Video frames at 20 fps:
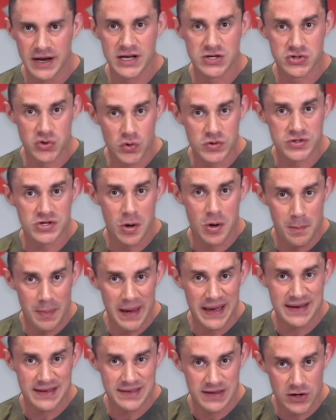is also
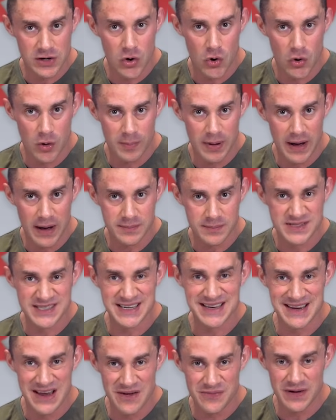better than Core Pump,
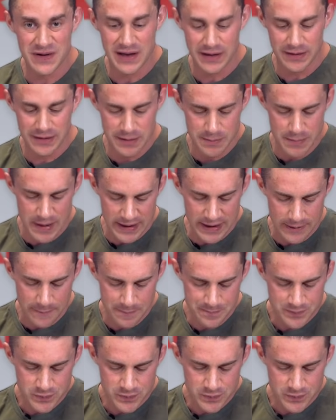significantly better.